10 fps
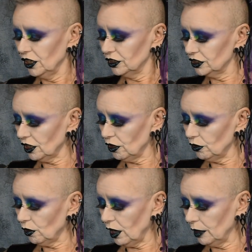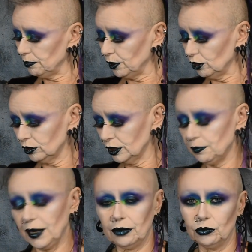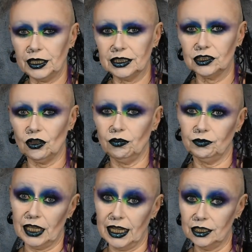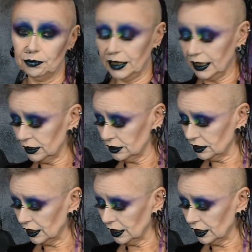So I pulled the bat wings off the headband.